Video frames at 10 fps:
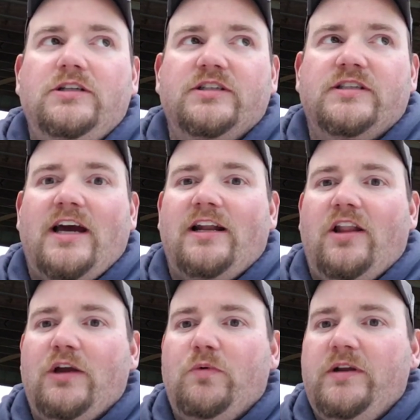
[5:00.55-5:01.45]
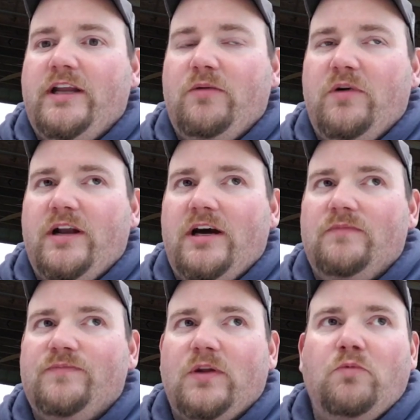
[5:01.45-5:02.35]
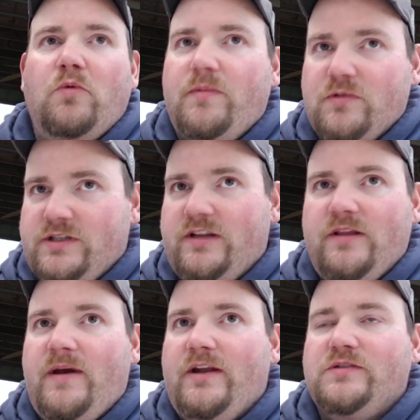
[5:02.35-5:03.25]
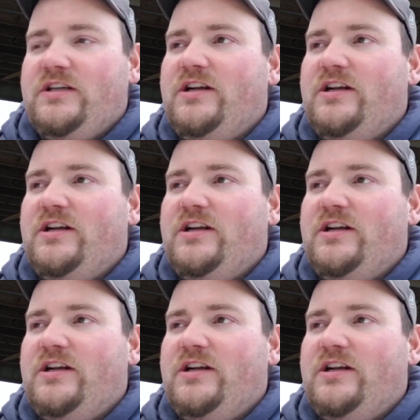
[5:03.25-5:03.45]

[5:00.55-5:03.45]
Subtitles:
Just kind of like we did when we presented the medals.